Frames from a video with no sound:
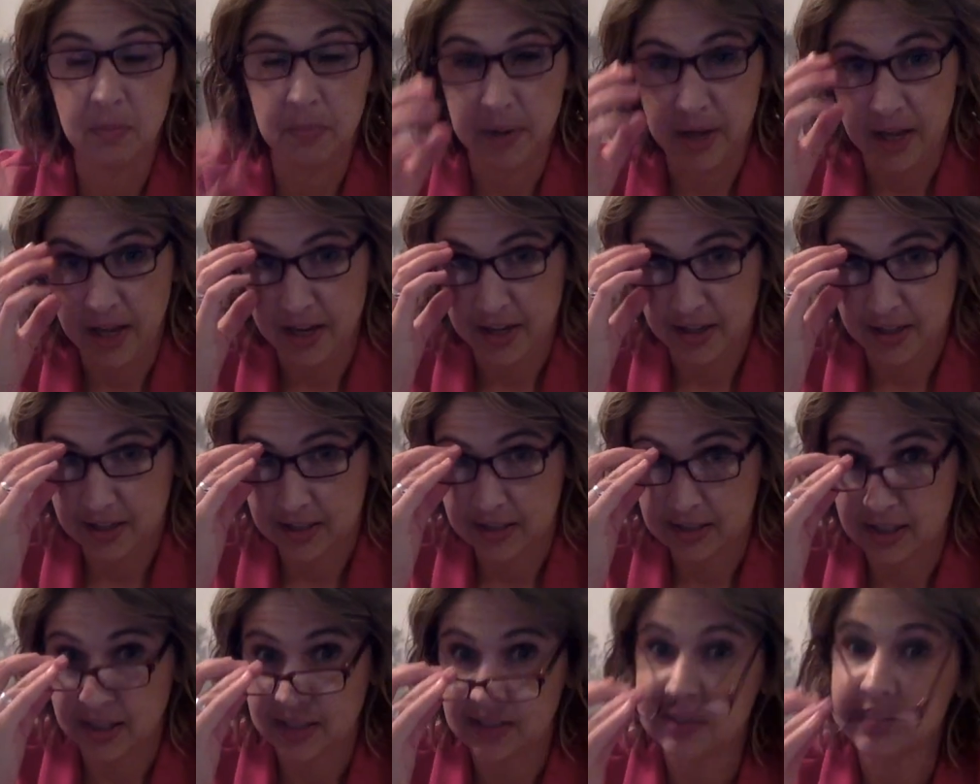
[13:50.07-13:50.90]
but
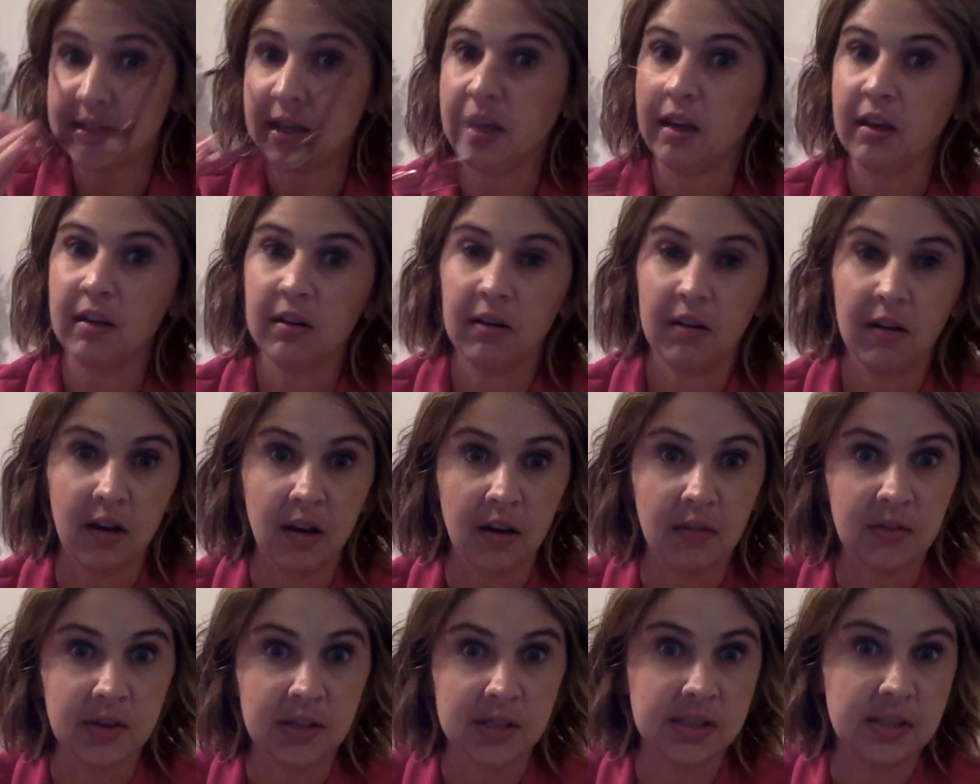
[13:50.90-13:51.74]
because that's like
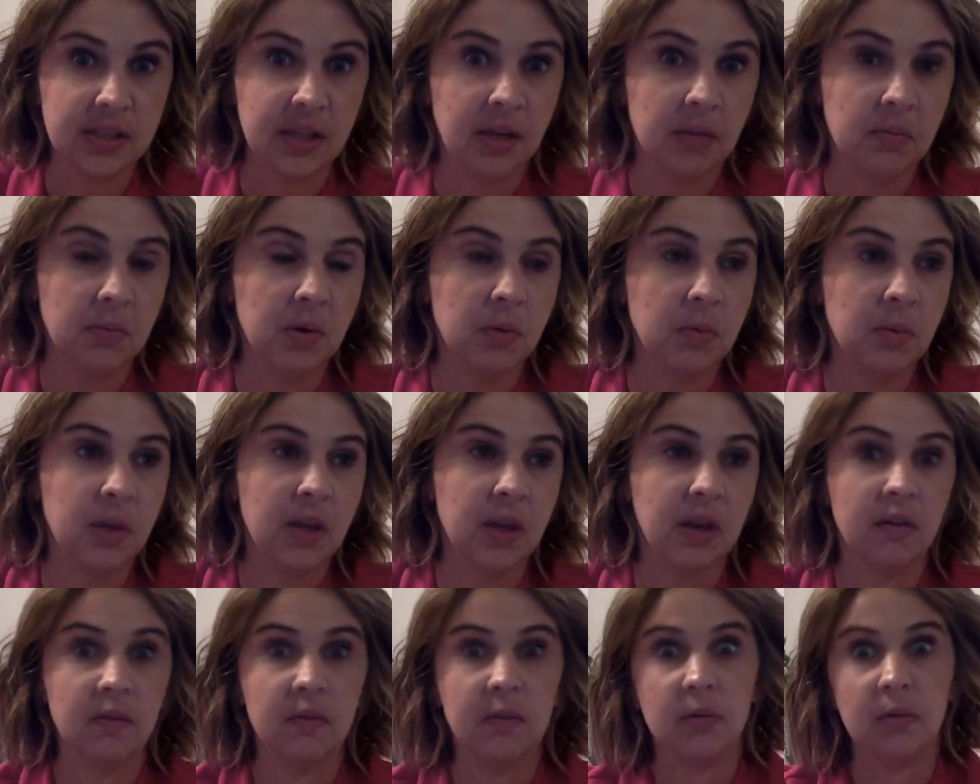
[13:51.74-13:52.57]
obviously I'm going to be
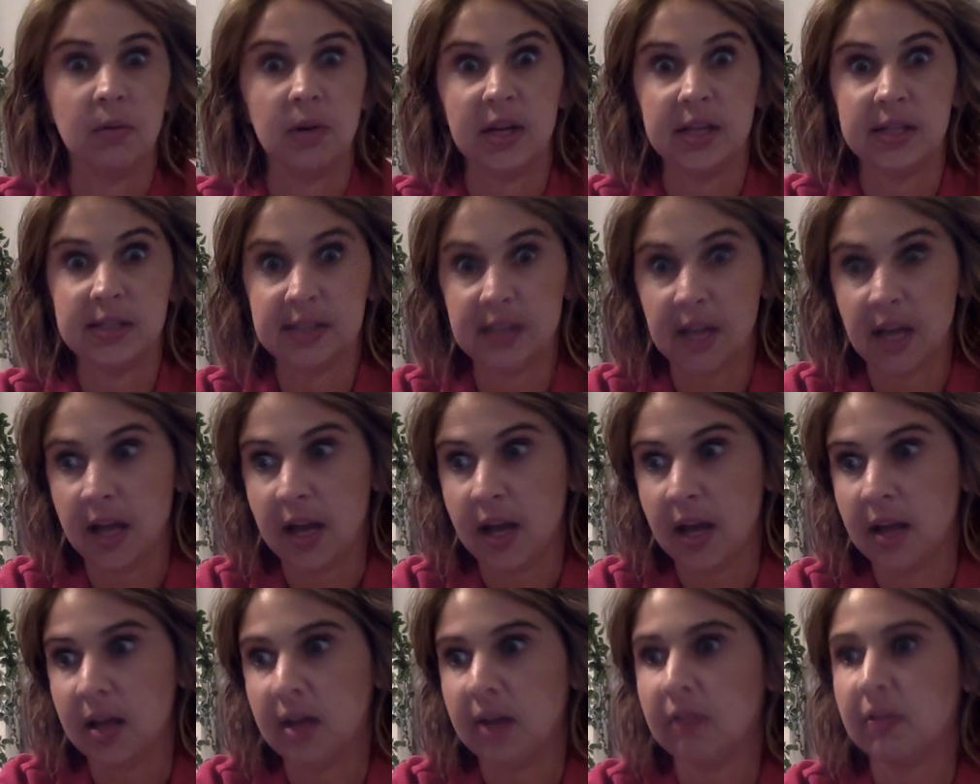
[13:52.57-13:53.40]
careful what I
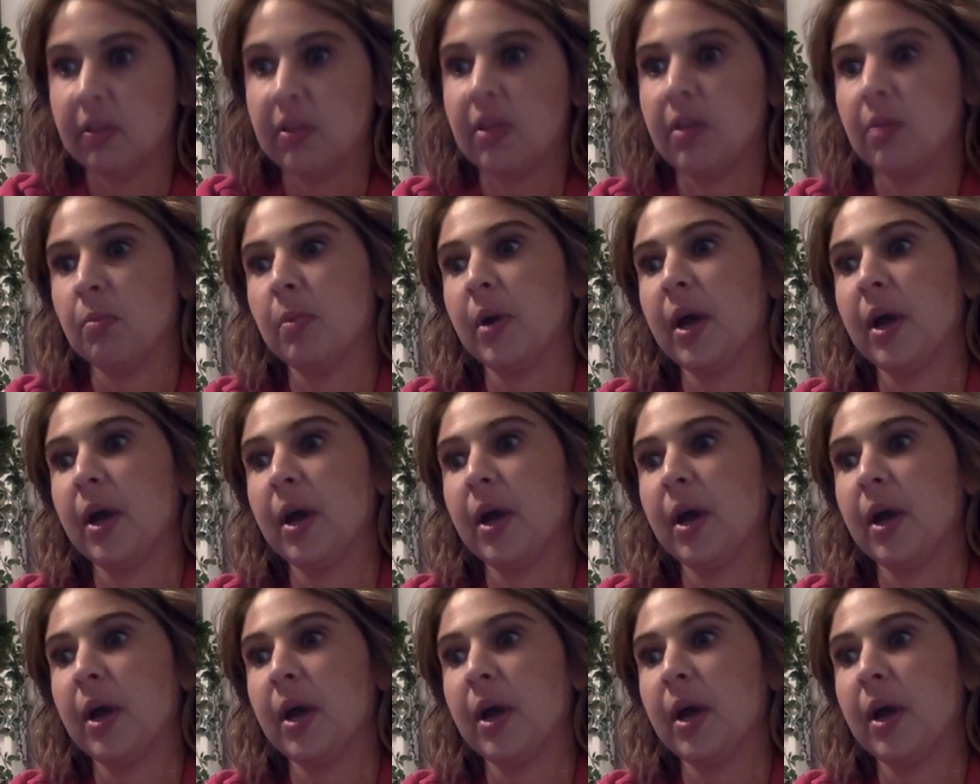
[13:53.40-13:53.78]
say and everything.